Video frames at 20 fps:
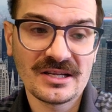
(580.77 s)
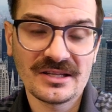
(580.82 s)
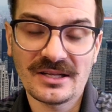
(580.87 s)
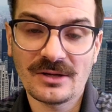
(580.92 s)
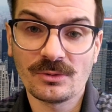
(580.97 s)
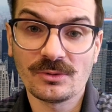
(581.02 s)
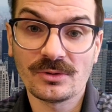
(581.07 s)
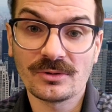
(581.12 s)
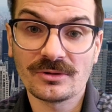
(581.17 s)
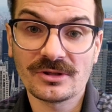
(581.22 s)
they
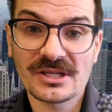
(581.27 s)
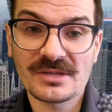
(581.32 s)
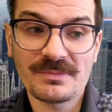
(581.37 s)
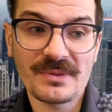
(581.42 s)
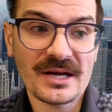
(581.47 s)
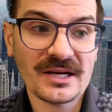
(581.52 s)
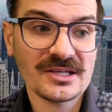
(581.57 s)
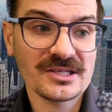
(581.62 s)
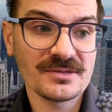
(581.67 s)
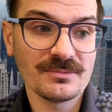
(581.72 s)
will
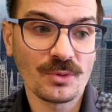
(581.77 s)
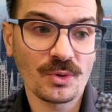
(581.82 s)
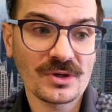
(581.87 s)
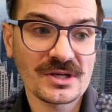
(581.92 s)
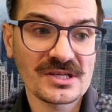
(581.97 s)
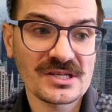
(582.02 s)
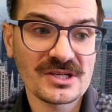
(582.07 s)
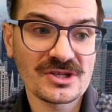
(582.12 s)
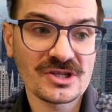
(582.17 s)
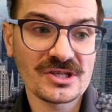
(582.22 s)
respect more
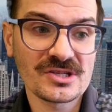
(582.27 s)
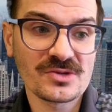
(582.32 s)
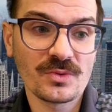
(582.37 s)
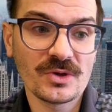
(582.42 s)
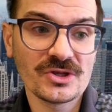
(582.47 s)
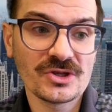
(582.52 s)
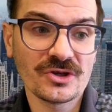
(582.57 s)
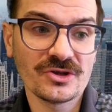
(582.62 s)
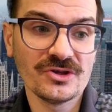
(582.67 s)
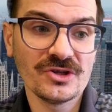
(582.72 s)
decisions
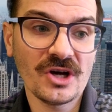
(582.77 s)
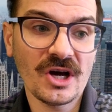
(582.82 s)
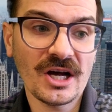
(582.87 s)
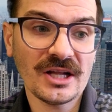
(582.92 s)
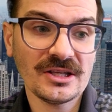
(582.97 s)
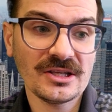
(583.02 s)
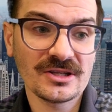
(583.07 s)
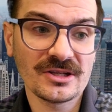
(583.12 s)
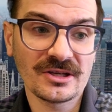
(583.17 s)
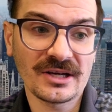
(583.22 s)
which are
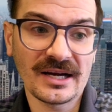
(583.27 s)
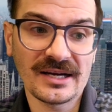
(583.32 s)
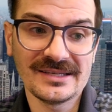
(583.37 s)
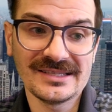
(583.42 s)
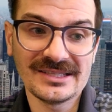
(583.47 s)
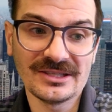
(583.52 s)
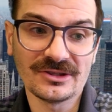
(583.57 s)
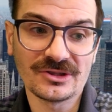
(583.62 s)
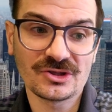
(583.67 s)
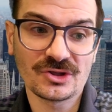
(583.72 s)
not their
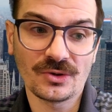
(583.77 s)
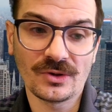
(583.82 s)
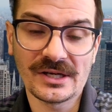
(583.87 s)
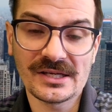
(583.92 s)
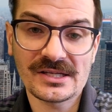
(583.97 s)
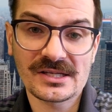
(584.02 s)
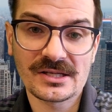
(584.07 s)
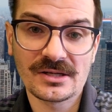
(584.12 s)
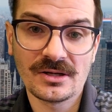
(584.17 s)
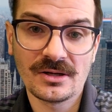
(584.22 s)
ideal
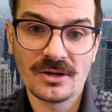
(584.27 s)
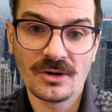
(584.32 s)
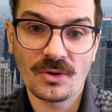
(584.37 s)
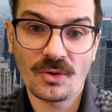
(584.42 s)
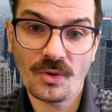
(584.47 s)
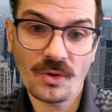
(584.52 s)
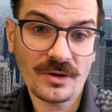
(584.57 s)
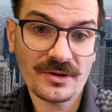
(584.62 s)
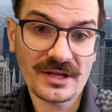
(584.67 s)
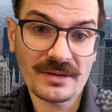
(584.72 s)
choice
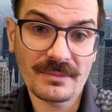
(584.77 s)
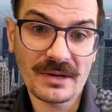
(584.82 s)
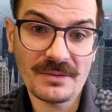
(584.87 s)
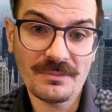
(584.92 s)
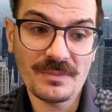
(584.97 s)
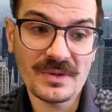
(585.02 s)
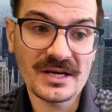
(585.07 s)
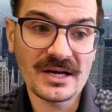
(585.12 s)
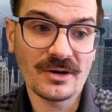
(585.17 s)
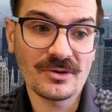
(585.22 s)
or that
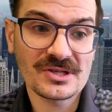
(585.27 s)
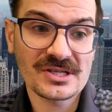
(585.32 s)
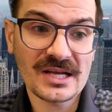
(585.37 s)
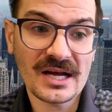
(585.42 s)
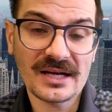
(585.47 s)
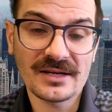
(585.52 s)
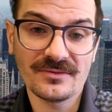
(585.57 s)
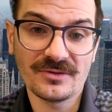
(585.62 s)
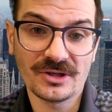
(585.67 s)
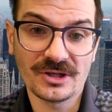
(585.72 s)
might be
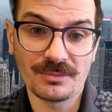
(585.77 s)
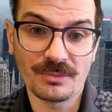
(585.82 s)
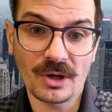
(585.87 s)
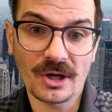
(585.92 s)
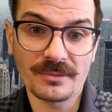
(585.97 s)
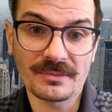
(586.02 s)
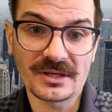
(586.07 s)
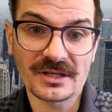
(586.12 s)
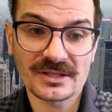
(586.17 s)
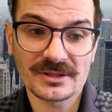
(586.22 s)
outside of their
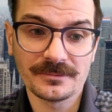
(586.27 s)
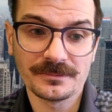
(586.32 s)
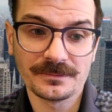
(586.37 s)
department.